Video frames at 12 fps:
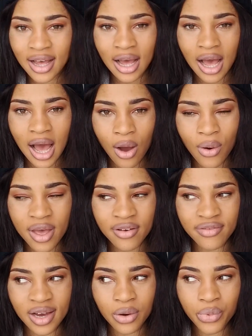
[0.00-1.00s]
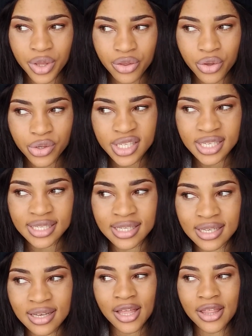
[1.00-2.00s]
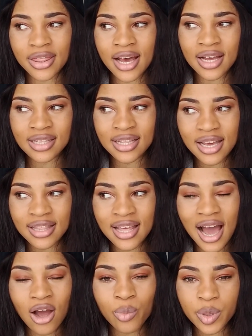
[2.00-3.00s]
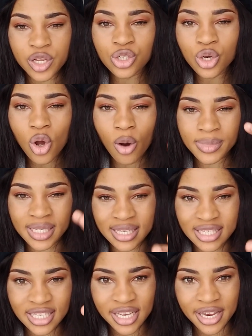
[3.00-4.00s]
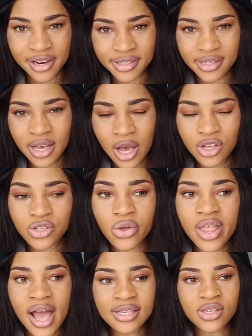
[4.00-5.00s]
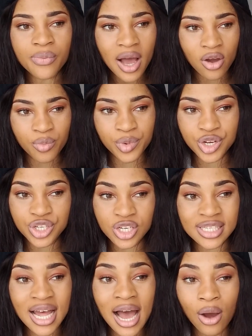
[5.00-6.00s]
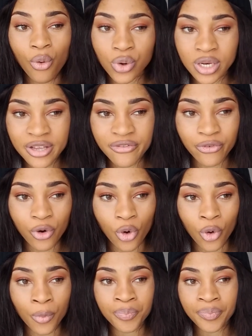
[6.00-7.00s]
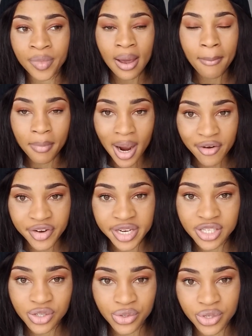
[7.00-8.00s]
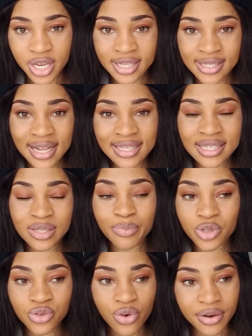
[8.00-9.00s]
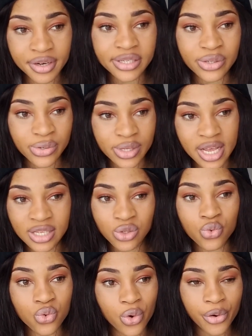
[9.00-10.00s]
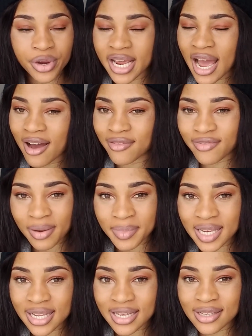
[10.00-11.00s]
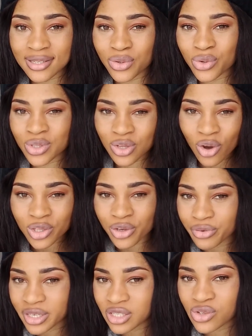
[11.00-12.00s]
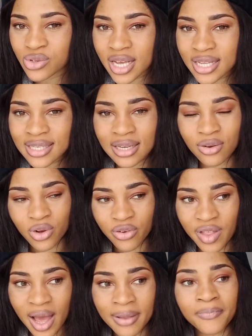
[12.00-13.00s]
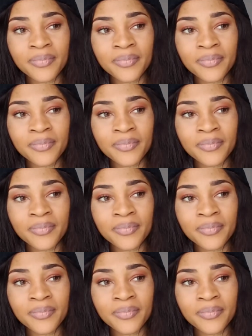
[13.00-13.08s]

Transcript: However, with UCT, the accommodation comes in tiers. So there are some accommodations that are only for married students, that is postgraduate students who already have families, you know, doctorate students and all of that.